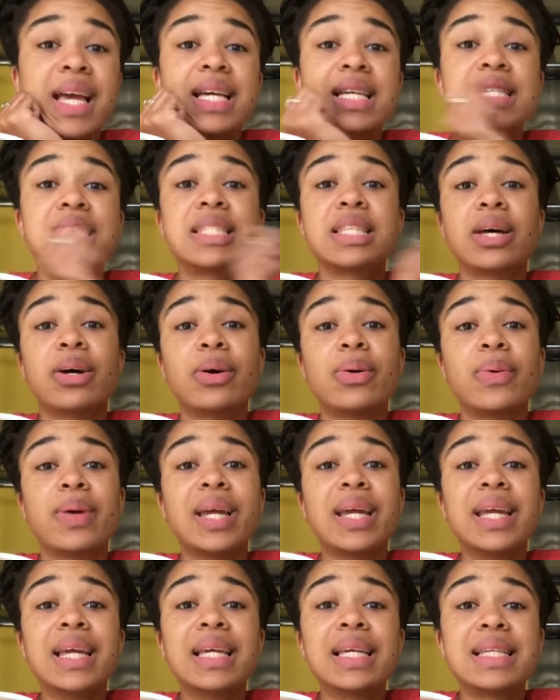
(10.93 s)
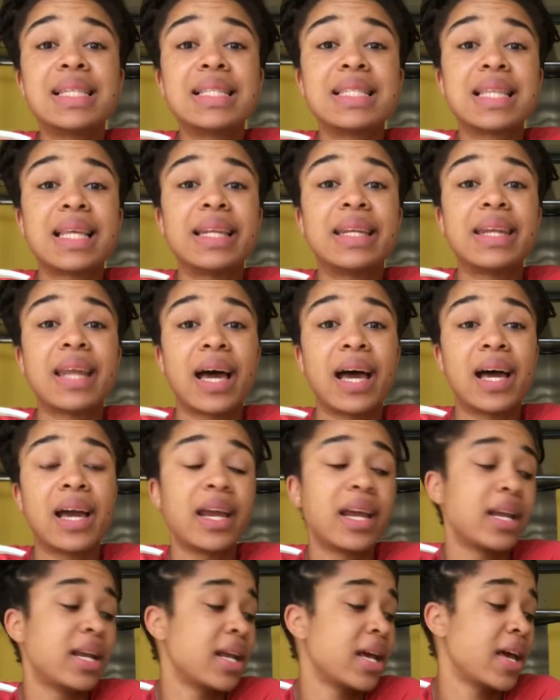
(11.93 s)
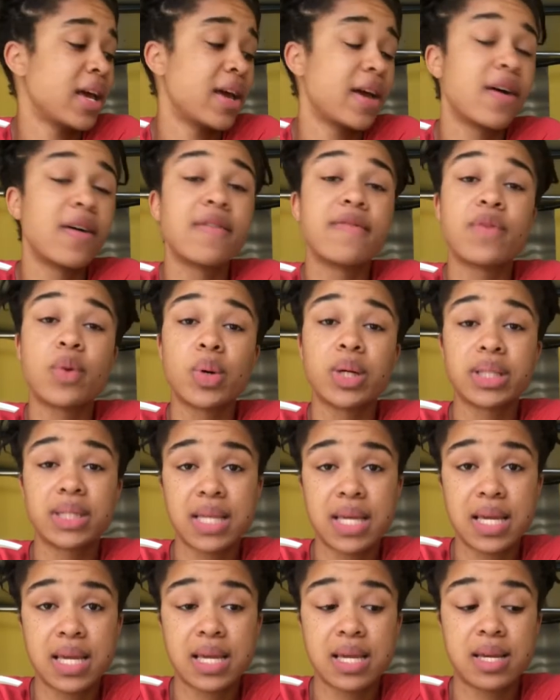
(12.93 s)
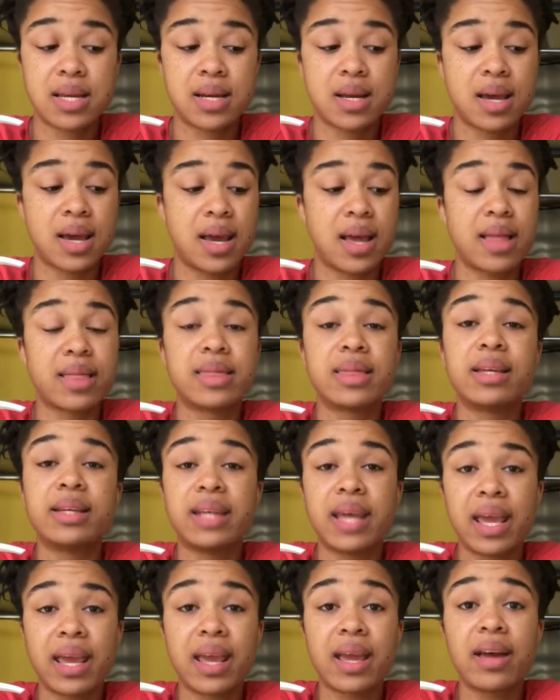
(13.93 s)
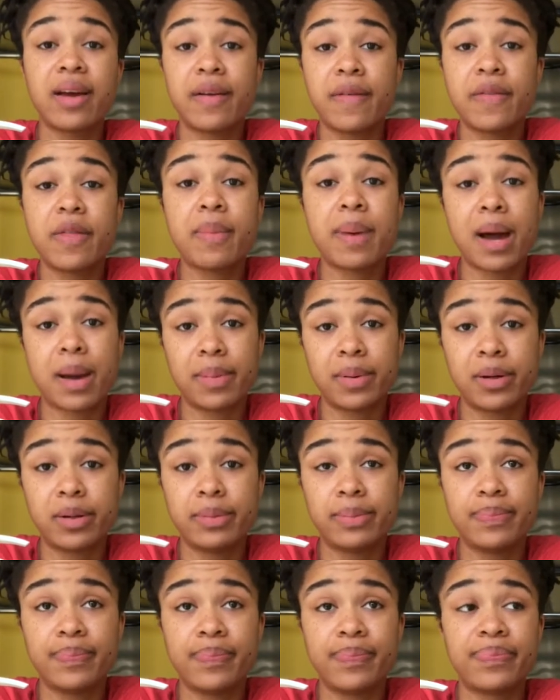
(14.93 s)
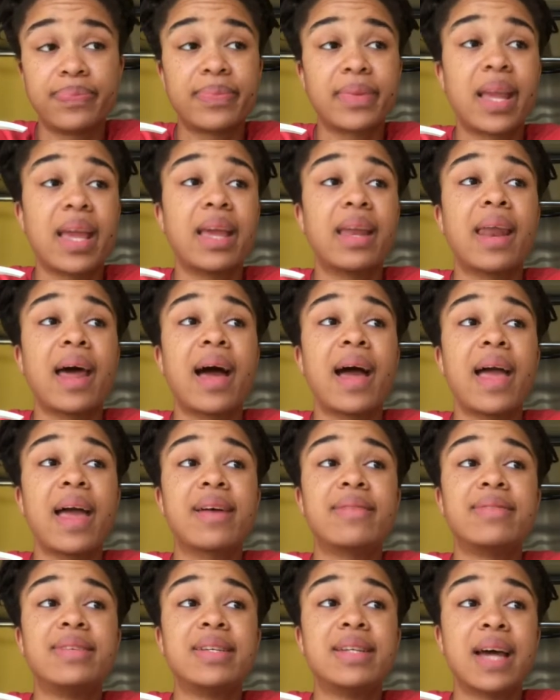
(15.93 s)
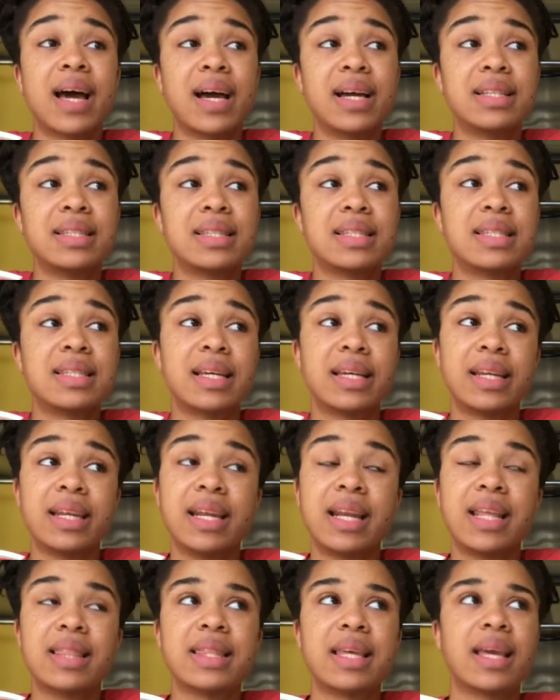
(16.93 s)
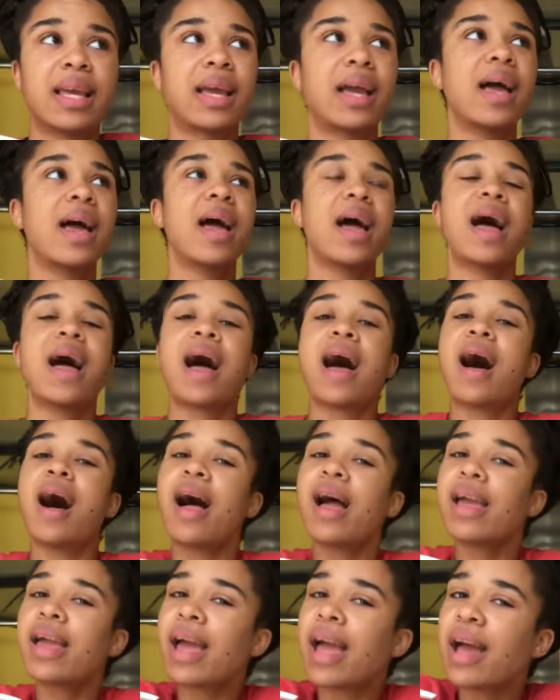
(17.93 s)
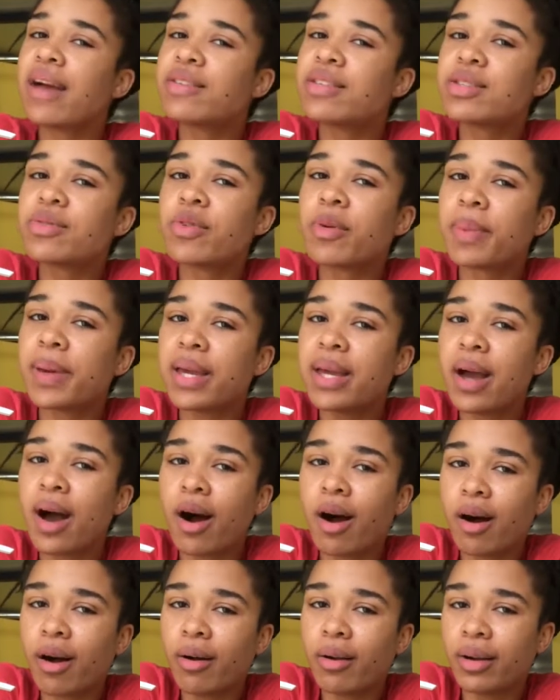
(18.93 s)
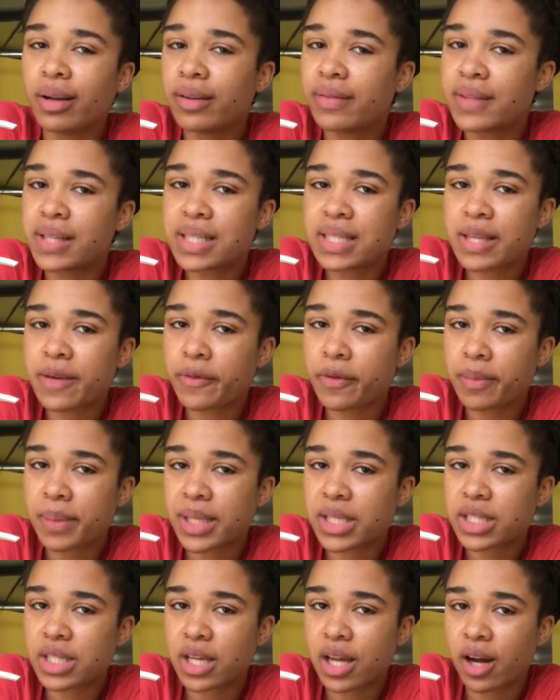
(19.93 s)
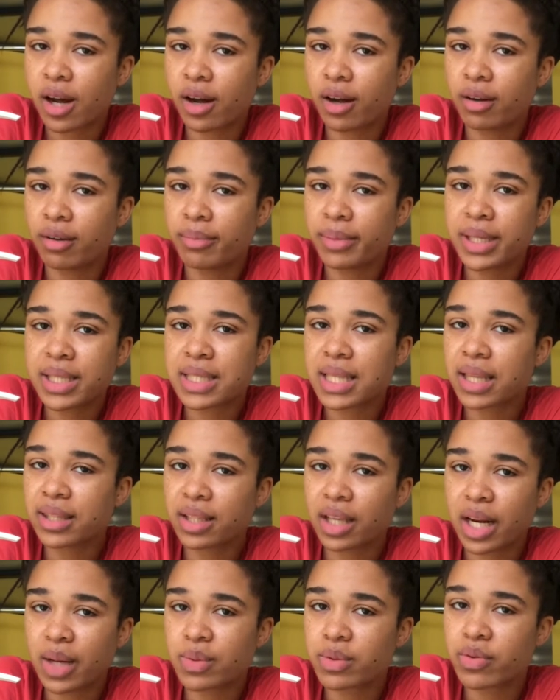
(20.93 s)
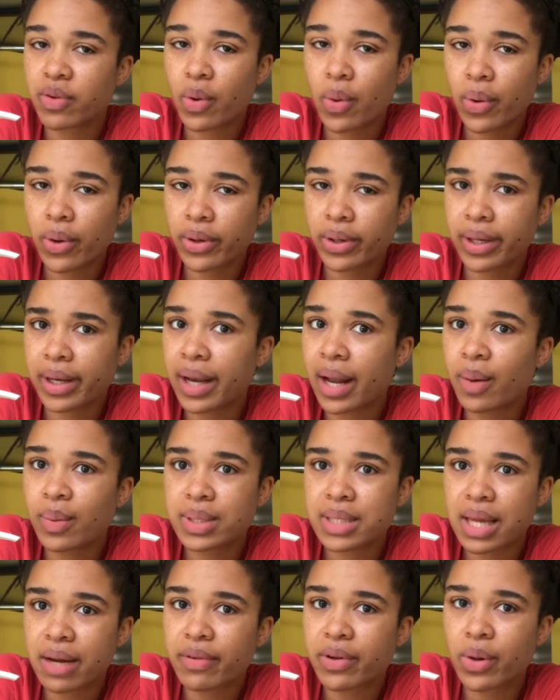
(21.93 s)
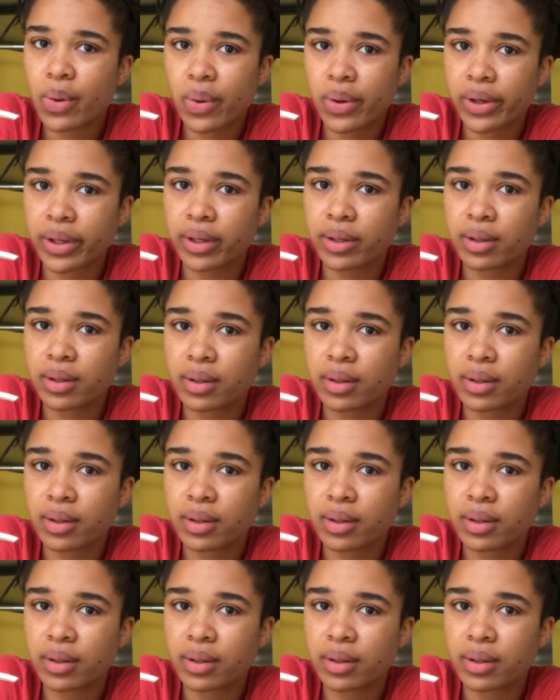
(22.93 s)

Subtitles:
So it is 9:14, the day of the pop-up, and I have not done anything. I had to repeat all of this information, y'all, because I thought I was recording and I was not recording.